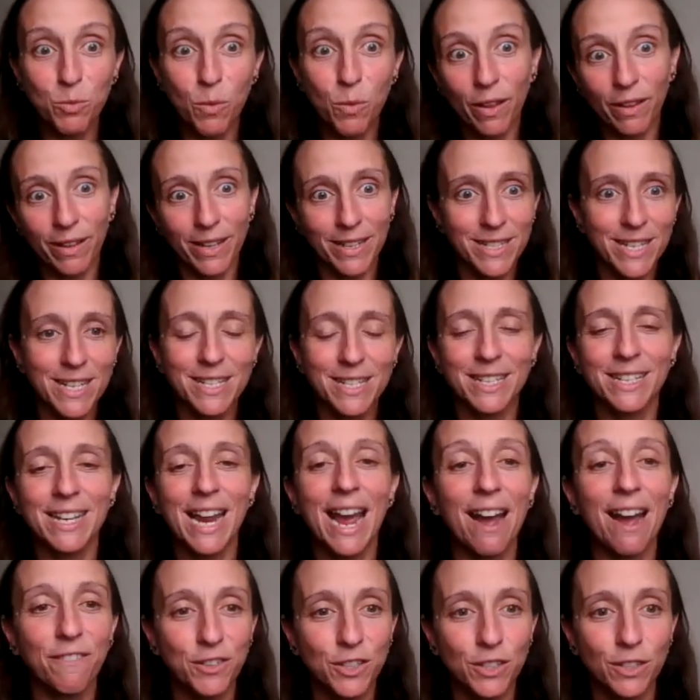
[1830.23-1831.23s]
Well, it doesn't
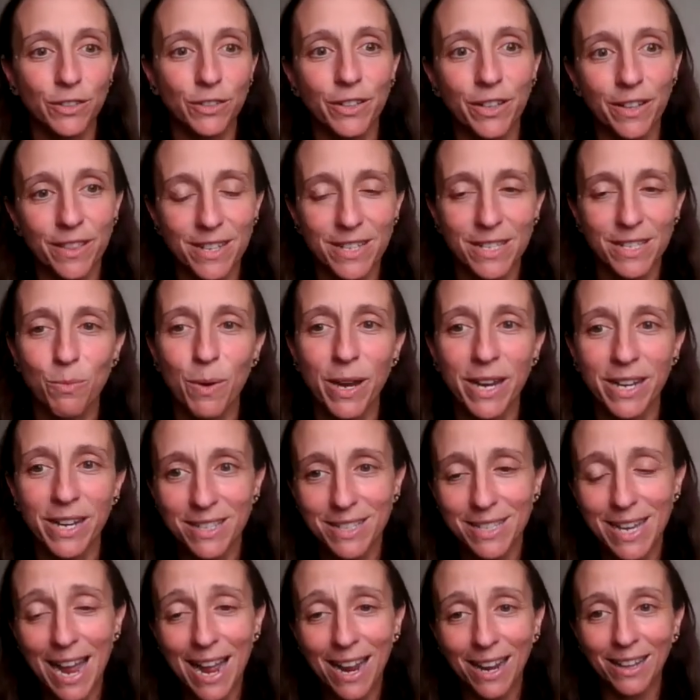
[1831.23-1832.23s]
have to look this way
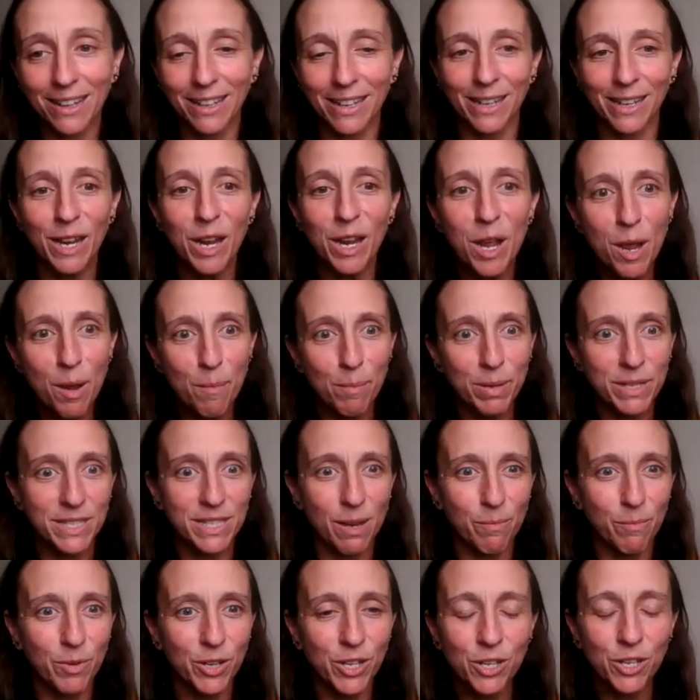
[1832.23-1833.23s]
exactly, but
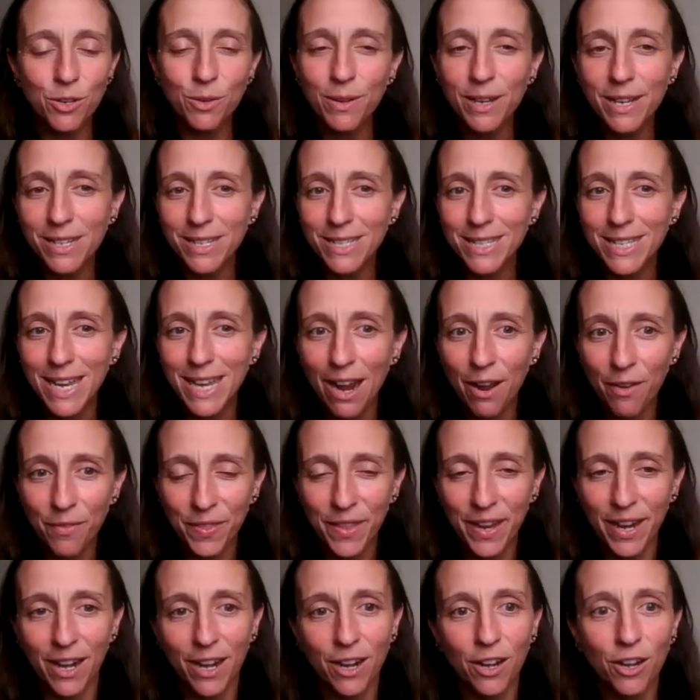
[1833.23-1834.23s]
someone who is
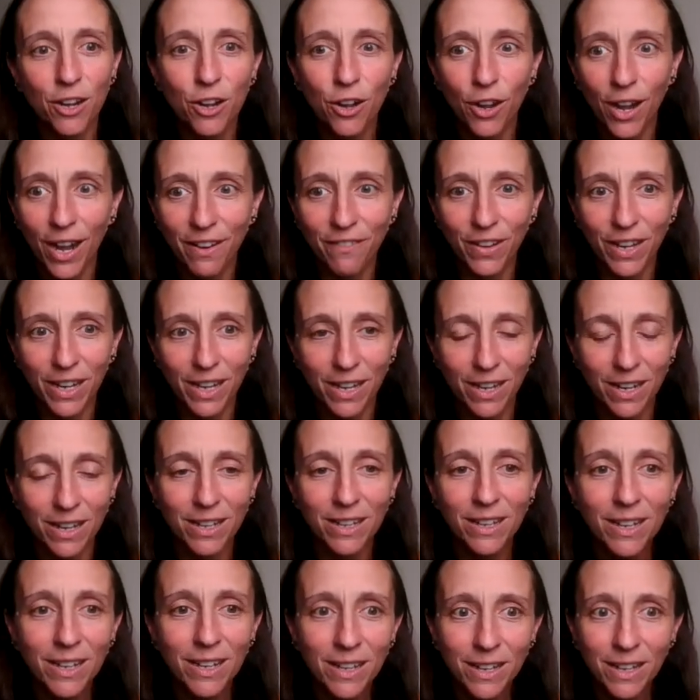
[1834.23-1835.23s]
out there craving